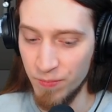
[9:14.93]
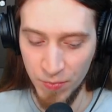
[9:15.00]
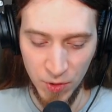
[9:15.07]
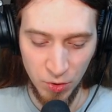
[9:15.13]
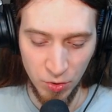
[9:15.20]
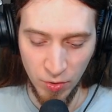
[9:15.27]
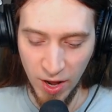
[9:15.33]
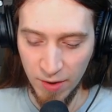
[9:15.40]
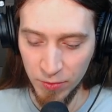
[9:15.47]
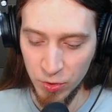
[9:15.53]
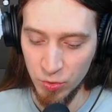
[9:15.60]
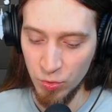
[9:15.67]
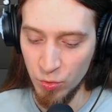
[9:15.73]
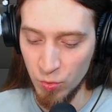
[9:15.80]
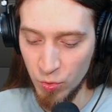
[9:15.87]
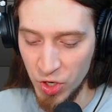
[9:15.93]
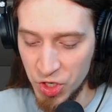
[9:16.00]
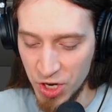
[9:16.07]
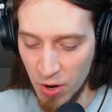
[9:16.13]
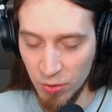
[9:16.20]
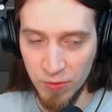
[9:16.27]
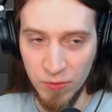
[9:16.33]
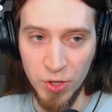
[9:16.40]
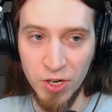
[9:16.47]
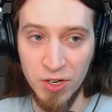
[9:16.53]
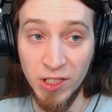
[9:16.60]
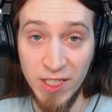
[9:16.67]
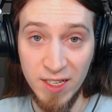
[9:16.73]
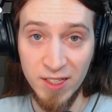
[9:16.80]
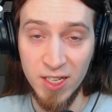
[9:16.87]
you don't have to reach out through the
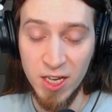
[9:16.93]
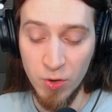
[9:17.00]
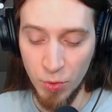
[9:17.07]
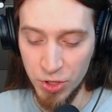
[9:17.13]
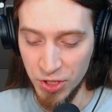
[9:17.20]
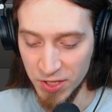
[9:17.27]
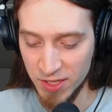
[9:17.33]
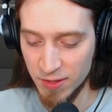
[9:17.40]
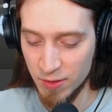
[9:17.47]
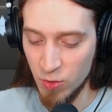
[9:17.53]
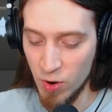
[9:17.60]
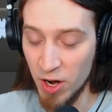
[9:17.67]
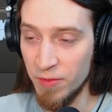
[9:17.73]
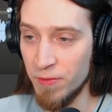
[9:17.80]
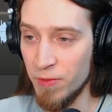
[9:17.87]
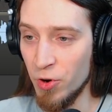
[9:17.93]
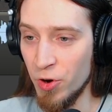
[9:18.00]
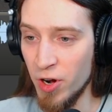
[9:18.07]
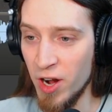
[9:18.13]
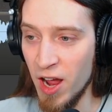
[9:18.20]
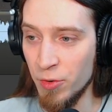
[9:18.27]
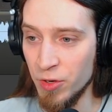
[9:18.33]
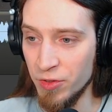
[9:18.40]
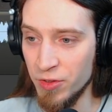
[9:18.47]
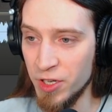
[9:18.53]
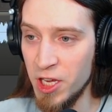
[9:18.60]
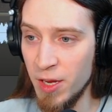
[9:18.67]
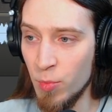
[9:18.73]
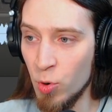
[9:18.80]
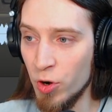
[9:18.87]
delete key, which is quite further out on the
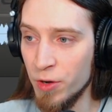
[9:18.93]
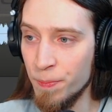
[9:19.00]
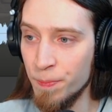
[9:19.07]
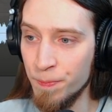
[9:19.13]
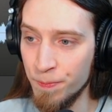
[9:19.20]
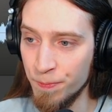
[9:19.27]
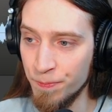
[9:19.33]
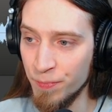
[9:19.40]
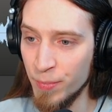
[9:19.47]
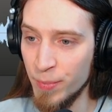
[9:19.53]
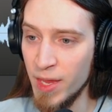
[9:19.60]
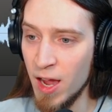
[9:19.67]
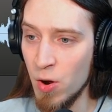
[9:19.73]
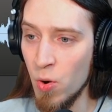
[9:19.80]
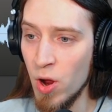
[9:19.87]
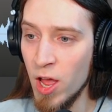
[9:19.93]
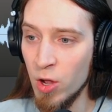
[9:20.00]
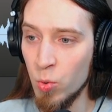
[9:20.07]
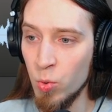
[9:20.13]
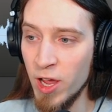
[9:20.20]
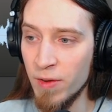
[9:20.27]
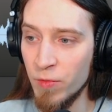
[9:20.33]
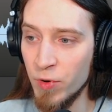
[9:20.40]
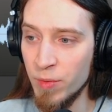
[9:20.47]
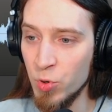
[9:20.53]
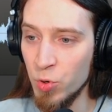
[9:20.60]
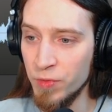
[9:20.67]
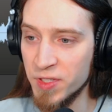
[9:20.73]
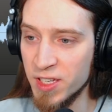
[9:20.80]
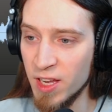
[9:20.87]
keyboard. Now we have
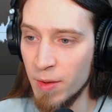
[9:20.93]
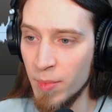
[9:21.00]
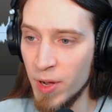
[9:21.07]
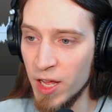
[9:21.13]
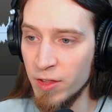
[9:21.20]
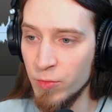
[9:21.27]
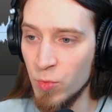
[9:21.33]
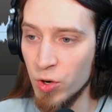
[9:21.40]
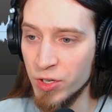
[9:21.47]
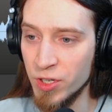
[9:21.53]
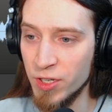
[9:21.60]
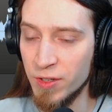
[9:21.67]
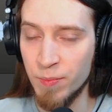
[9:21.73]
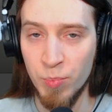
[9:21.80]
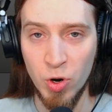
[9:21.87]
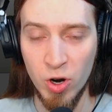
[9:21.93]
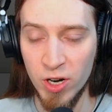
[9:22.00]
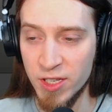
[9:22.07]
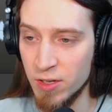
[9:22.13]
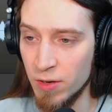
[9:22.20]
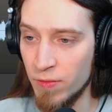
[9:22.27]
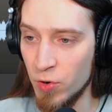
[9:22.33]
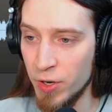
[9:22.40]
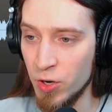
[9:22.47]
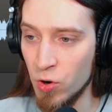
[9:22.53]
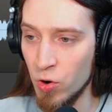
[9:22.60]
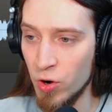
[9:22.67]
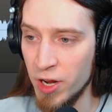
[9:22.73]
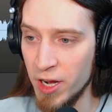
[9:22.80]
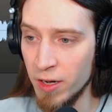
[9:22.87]
removed some unwanted parts of a
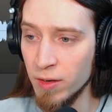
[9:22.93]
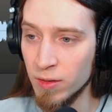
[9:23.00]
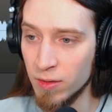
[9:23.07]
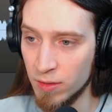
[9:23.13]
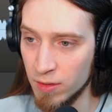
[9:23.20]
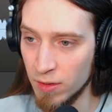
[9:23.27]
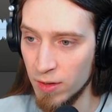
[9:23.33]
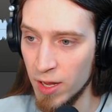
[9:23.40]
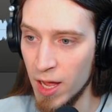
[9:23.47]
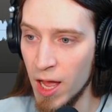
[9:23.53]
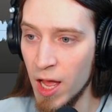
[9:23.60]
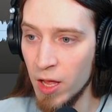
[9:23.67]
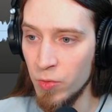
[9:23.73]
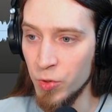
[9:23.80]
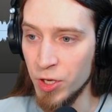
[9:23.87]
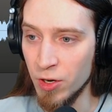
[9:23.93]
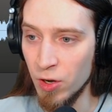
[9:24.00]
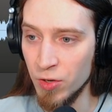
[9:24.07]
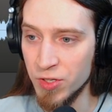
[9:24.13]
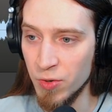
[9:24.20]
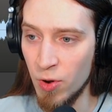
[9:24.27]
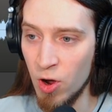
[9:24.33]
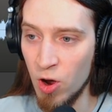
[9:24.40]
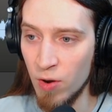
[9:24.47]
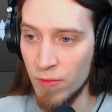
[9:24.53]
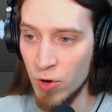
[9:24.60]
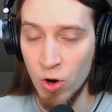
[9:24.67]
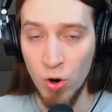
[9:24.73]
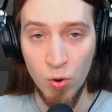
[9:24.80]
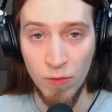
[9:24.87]
recording. You can also
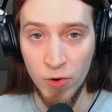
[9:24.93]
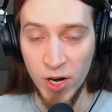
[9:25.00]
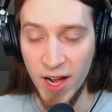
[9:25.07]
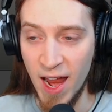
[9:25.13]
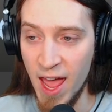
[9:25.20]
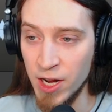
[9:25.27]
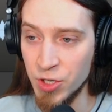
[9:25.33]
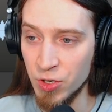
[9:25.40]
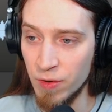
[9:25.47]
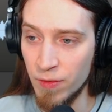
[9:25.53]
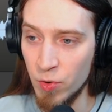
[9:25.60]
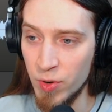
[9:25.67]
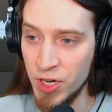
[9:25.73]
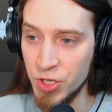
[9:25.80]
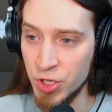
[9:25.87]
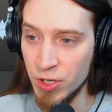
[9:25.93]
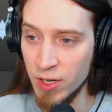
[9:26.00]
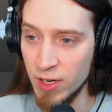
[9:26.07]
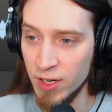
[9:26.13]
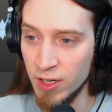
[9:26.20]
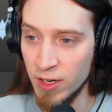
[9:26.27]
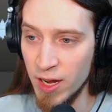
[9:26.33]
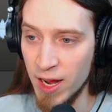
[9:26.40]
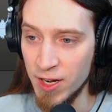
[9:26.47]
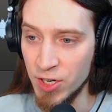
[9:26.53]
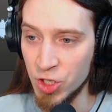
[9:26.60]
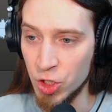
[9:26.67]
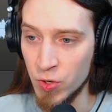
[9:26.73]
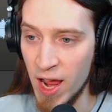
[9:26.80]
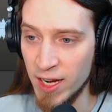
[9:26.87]
hover over an edge of a region and
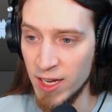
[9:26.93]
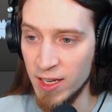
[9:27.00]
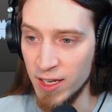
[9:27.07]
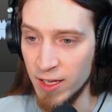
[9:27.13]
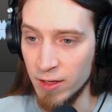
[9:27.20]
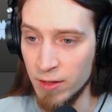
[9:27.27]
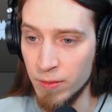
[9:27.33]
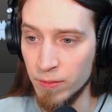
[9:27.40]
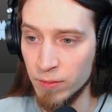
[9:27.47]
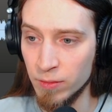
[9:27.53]
drag it in.